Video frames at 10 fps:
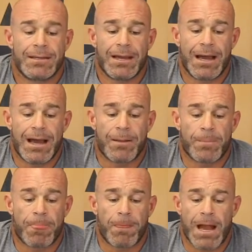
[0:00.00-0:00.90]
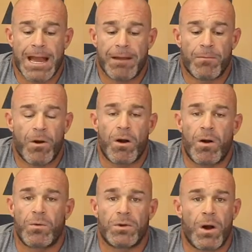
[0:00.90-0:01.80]
I am
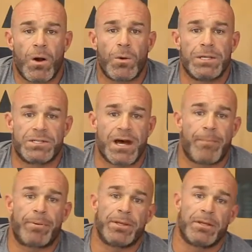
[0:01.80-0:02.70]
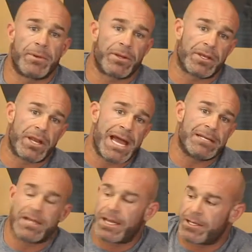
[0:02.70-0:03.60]
always up in the middle of the
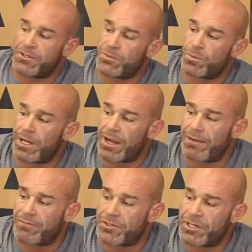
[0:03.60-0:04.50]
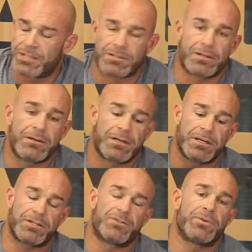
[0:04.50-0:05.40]
night taking a swig off a chiseler
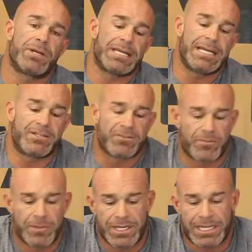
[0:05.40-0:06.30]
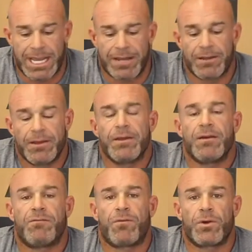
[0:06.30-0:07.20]
because it's real easy for me to get
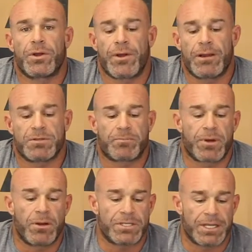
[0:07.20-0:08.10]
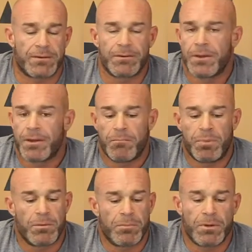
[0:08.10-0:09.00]
40 grams of protein,
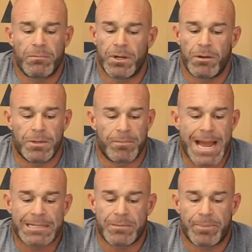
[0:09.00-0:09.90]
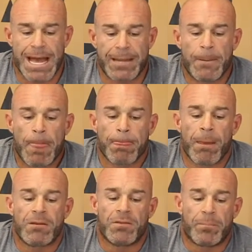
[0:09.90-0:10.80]
boom, boom, boom, and back to bed.
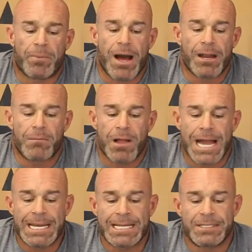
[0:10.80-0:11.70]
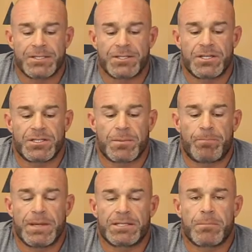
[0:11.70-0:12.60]
The bottom line is
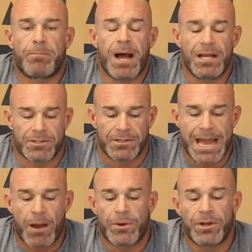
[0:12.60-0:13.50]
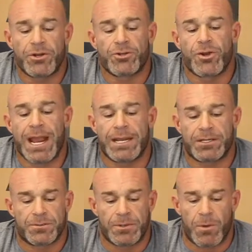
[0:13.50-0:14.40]
it's a puzzle. Now we're into your training.
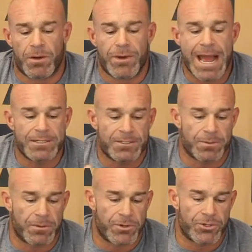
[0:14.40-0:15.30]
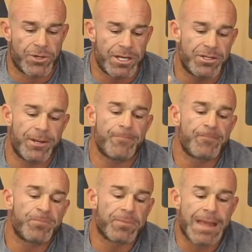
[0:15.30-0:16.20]
So we want rest, we have
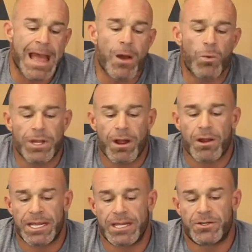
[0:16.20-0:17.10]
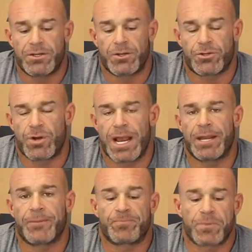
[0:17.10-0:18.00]
nutrition. Now we are into your
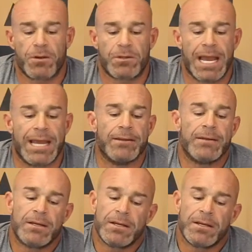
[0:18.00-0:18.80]
training. Okay.